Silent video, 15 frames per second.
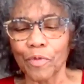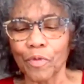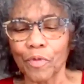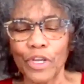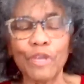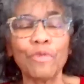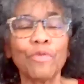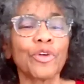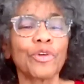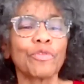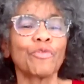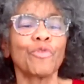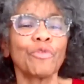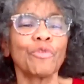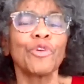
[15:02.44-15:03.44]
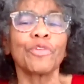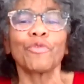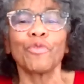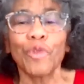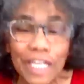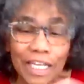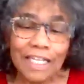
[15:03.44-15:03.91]

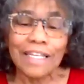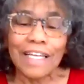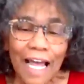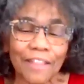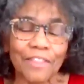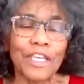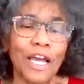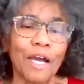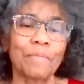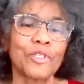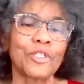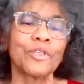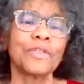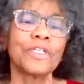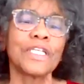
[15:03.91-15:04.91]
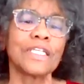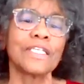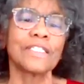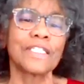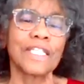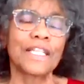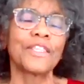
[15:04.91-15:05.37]
we got the
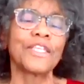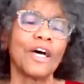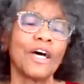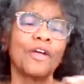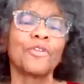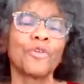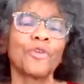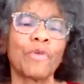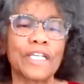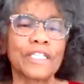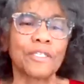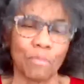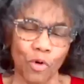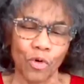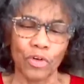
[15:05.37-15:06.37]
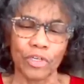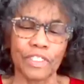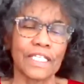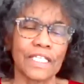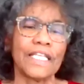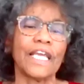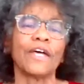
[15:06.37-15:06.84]
opportunities that the other Wes
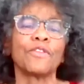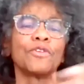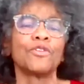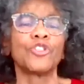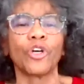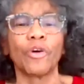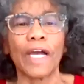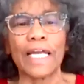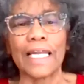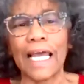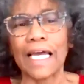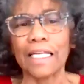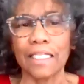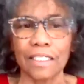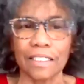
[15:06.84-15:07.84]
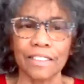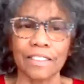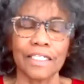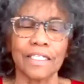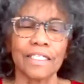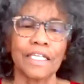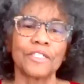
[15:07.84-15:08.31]
Moores and the other Joanne Allens
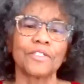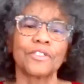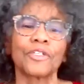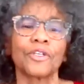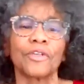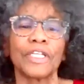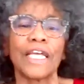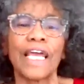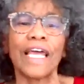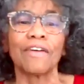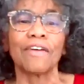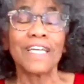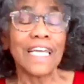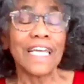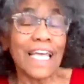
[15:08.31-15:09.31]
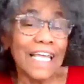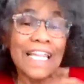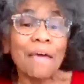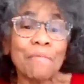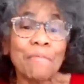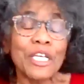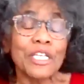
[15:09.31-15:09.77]
didn't necessarily have. And that,